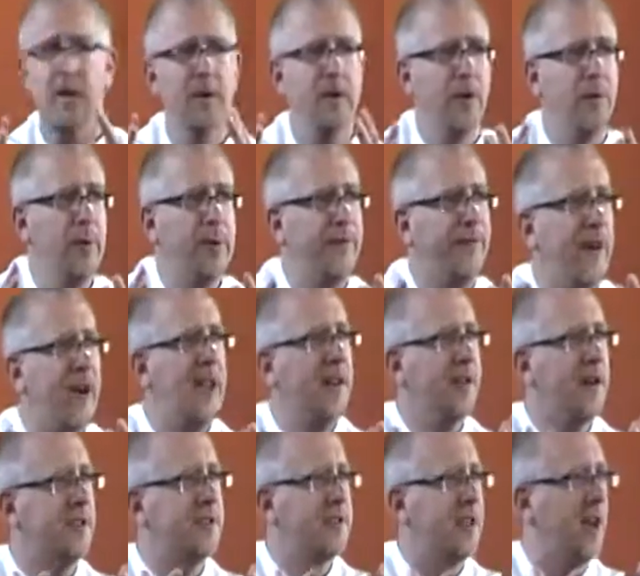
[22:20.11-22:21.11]
You know, we
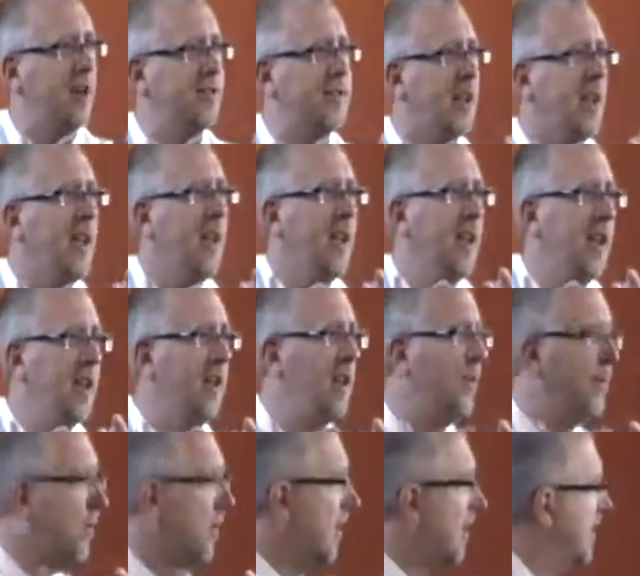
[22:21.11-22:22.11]
find ourselves in
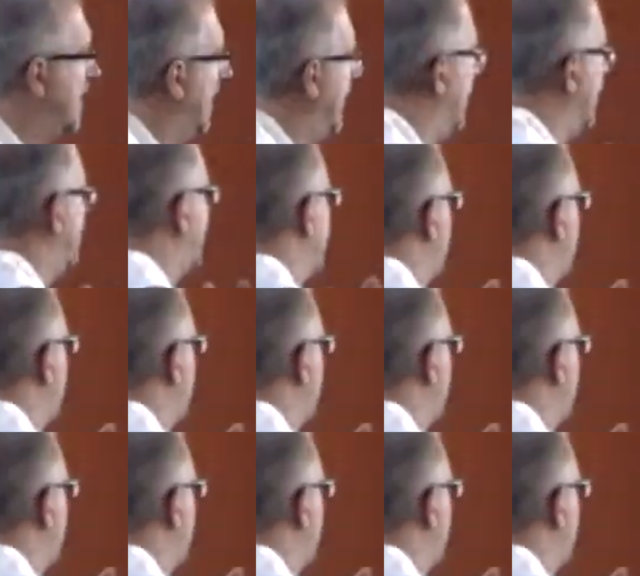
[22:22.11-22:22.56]
a world that